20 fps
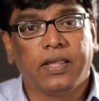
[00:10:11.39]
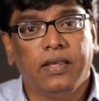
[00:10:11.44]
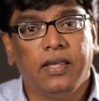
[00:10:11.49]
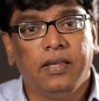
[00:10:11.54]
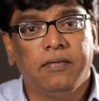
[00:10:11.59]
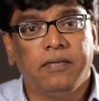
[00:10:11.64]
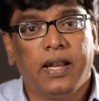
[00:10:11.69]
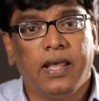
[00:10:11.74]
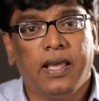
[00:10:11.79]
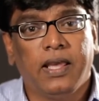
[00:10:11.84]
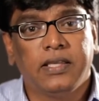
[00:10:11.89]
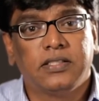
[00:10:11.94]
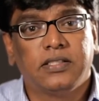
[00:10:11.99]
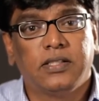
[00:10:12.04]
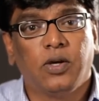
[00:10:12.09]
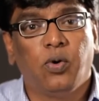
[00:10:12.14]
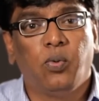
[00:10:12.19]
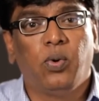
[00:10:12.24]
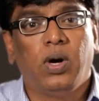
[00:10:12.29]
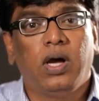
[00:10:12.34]
Even as
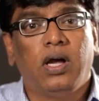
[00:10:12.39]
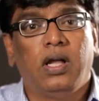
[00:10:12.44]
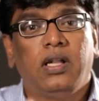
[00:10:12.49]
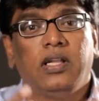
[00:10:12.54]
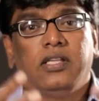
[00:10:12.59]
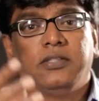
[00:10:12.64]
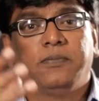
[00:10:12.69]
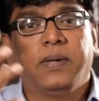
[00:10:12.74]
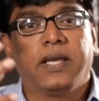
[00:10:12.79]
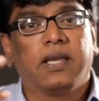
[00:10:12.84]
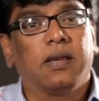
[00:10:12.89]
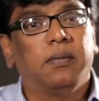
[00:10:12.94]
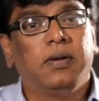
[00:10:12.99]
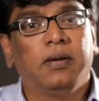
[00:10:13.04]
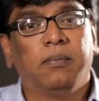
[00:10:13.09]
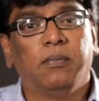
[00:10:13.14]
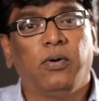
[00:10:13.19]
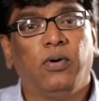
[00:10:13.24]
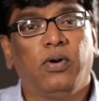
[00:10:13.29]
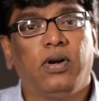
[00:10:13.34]
the world is
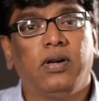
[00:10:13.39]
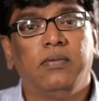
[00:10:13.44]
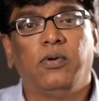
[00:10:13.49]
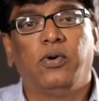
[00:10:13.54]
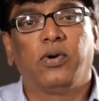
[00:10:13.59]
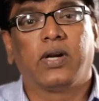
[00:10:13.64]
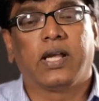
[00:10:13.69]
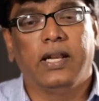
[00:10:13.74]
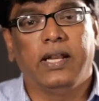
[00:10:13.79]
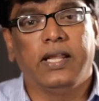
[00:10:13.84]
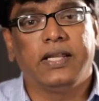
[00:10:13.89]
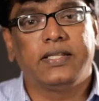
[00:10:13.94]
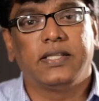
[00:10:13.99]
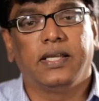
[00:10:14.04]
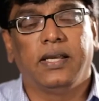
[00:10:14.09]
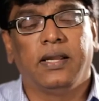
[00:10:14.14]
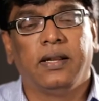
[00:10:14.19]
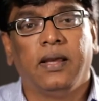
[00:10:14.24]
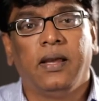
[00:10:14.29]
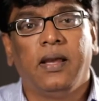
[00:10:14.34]
becoming more and more
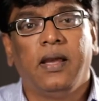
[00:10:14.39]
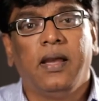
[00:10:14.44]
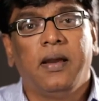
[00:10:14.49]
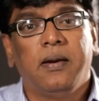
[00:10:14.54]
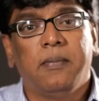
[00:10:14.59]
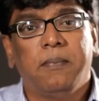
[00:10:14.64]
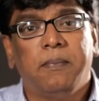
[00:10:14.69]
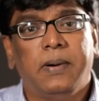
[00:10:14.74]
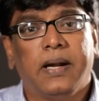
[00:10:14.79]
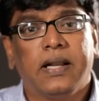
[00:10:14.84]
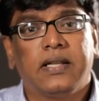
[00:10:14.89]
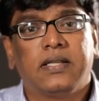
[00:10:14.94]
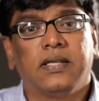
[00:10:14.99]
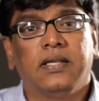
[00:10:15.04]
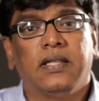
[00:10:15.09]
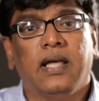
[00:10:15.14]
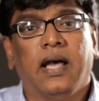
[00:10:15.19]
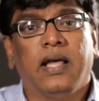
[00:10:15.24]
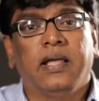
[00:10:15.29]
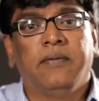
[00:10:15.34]
connected,
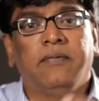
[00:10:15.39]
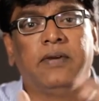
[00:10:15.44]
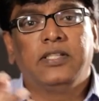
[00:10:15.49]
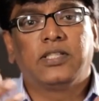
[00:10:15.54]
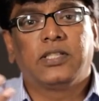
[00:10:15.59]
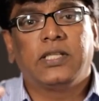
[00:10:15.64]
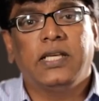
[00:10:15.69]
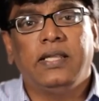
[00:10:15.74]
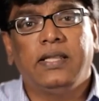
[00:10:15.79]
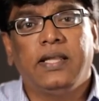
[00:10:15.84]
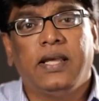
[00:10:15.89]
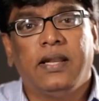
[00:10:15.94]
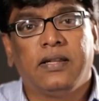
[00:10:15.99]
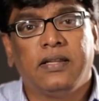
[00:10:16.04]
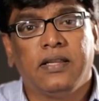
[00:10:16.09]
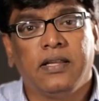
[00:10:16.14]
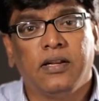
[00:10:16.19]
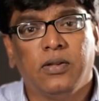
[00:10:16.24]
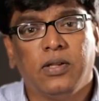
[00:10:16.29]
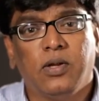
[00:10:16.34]
but we see
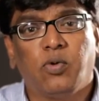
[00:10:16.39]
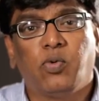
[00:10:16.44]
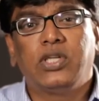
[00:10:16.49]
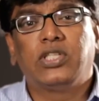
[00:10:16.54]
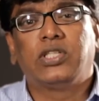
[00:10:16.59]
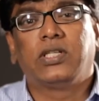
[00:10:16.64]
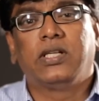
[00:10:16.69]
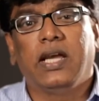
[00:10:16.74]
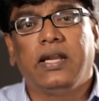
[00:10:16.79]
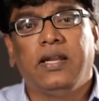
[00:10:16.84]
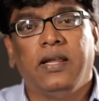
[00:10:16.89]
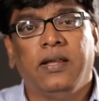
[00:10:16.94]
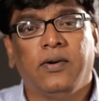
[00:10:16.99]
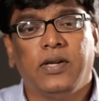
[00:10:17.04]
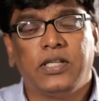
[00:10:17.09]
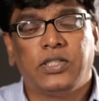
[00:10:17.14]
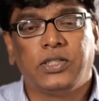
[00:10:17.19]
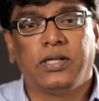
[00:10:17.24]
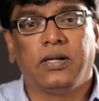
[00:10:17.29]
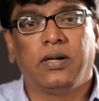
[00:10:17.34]
that, you know, the rich getting
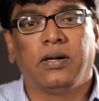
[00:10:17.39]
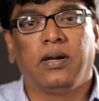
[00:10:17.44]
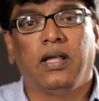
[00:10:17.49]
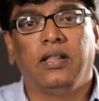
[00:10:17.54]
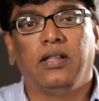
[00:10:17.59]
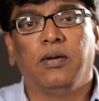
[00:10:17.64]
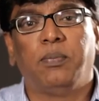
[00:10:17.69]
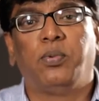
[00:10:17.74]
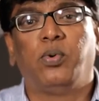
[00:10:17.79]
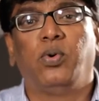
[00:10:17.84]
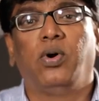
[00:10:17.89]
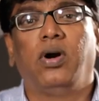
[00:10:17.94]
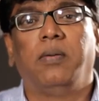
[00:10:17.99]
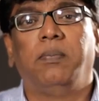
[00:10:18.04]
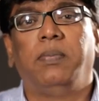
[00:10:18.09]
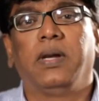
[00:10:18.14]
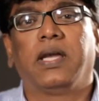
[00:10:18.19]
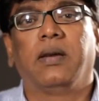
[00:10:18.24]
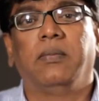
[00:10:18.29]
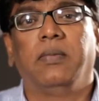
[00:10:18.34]
richer and the
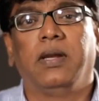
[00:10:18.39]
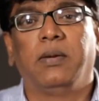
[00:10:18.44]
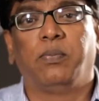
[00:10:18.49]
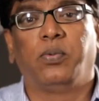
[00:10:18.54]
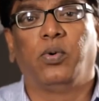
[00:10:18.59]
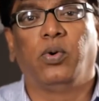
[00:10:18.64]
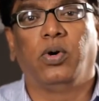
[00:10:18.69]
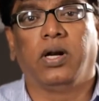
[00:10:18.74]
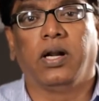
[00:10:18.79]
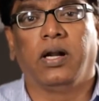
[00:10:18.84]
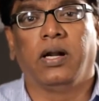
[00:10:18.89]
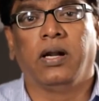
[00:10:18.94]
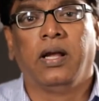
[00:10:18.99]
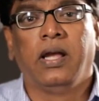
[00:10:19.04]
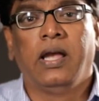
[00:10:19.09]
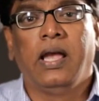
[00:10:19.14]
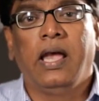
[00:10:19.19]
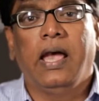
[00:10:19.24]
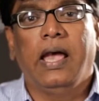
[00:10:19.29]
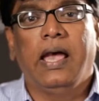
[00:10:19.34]
poor becoming poorer,
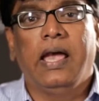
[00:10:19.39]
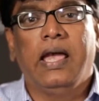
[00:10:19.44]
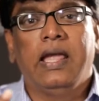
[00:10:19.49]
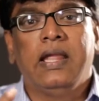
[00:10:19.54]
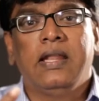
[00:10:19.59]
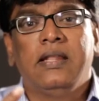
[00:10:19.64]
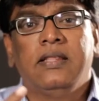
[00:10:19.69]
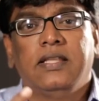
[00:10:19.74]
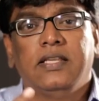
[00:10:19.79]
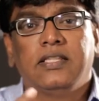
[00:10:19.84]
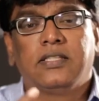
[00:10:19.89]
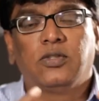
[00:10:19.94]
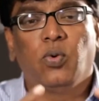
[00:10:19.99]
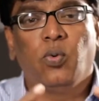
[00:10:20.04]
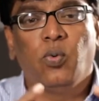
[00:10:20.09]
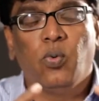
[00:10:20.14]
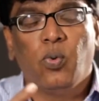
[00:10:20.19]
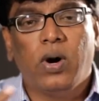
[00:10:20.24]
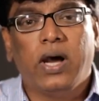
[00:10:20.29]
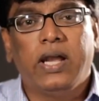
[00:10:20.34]
and this
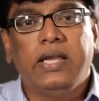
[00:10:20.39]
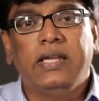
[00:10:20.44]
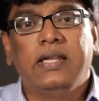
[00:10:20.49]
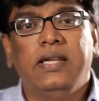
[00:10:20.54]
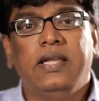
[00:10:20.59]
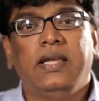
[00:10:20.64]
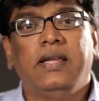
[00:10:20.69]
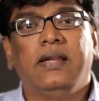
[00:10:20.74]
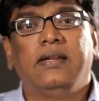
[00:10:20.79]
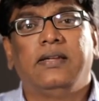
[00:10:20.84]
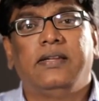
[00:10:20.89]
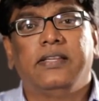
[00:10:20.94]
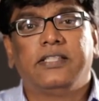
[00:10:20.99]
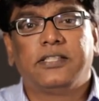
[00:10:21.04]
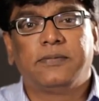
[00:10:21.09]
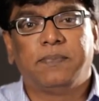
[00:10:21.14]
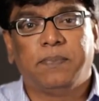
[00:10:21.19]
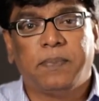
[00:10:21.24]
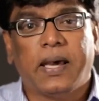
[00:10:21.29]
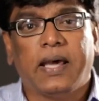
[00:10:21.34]
widening
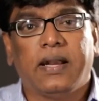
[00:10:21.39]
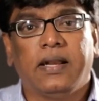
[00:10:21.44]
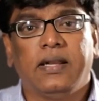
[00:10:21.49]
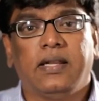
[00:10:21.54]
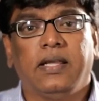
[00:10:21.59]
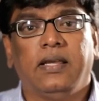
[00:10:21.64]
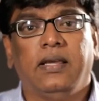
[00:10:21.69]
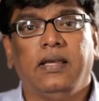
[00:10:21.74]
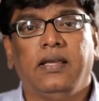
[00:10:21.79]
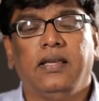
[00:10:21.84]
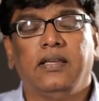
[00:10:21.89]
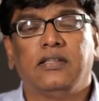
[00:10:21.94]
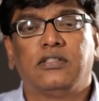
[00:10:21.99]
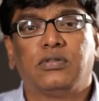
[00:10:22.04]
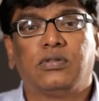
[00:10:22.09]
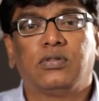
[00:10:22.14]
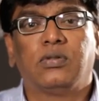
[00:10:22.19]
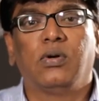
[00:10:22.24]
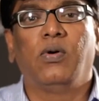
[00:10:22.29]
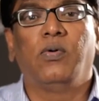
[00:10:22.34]
disparity
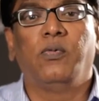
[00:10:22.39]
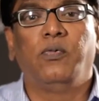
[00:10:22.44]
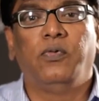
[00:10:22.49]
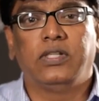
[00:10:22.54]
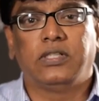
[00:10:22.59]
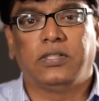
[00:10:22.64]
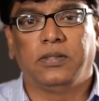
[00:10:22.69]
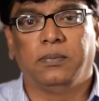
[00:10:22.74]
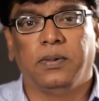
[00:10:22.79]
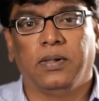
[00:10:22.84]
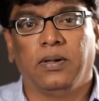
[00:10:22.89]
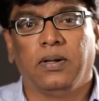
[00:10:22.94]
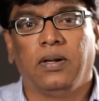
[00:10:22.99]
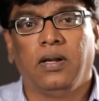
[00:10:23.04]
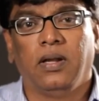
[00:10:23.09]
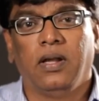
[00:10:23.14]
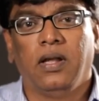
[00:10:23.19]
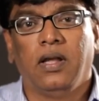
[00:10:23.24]
is so visible.